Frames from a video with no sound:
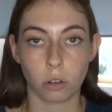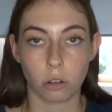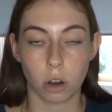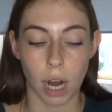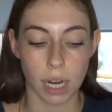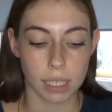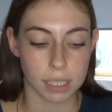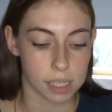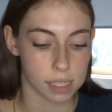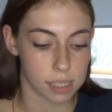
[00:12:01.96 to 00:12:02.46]

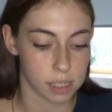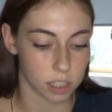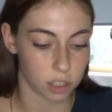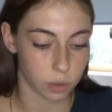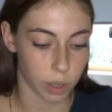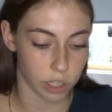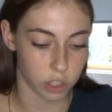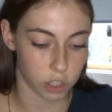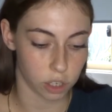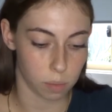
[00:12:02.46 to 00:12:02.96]
crisis
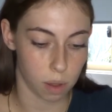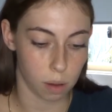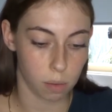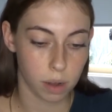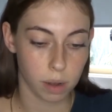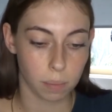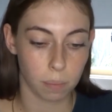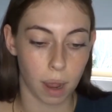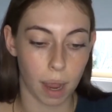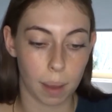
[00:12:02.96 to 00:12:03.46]
situation at the
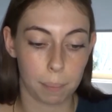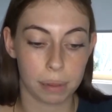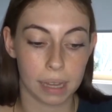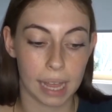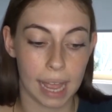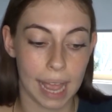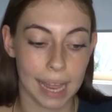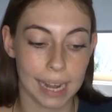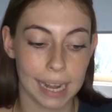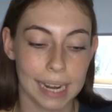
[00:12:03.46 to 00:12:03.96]
moment, my
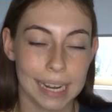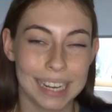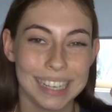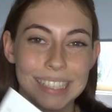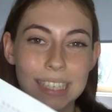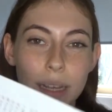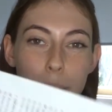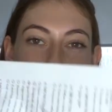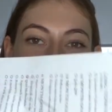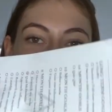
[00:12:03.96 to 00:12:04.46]
plan
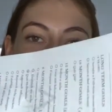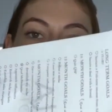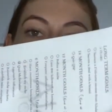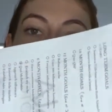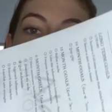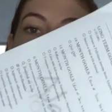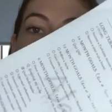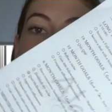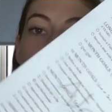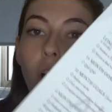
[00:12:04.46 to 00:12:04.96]
is a bit
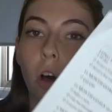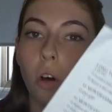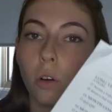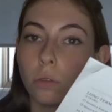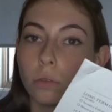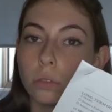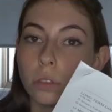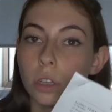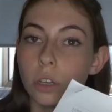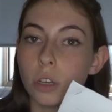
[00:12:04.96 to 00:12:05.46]
on
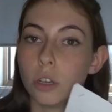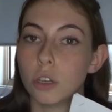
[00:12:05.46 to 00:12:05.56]
hold.